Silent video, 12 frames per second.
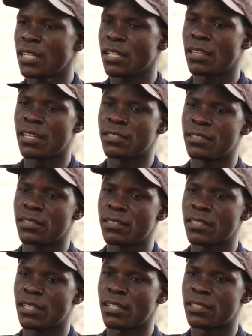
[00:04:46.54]
that is
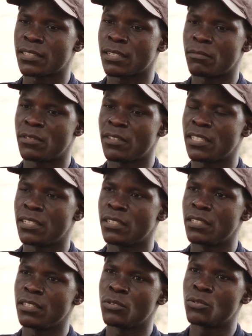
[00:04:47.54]

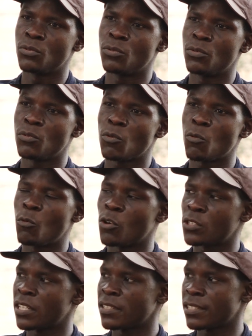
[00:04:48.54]
subdivided into
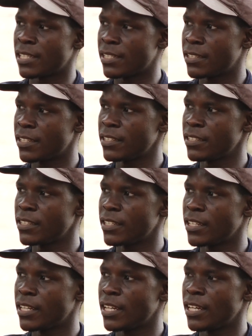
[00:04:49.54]
water recycling
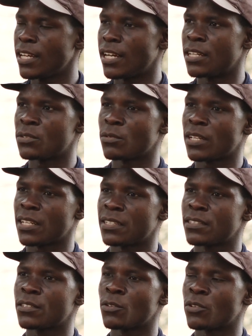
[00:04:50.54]
as well
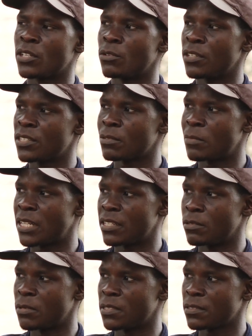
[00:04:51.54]
as solid waste
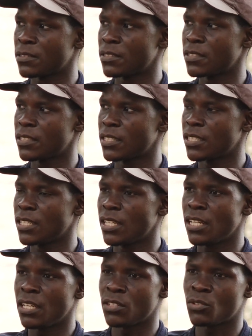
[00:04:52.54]
management.
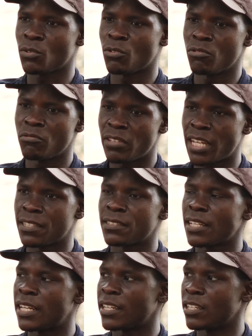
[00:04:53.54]
So that
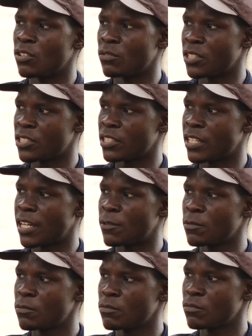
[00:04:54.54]
is under innovation now.
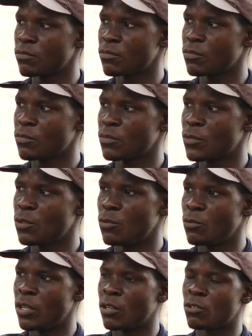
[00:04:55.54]

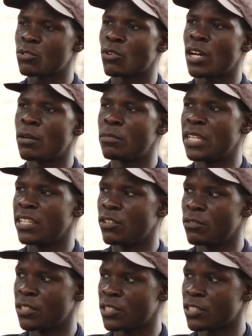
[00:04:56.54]
We are also having
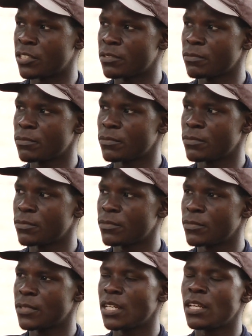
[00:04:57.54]
innovation.
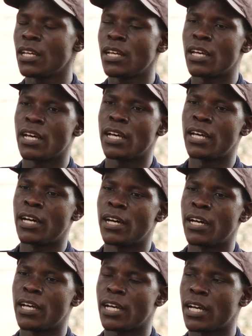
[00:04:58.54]

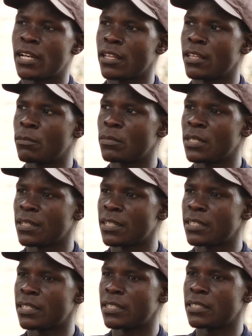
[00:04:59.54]
Another
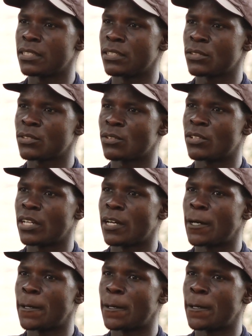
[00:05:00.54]
pillar is on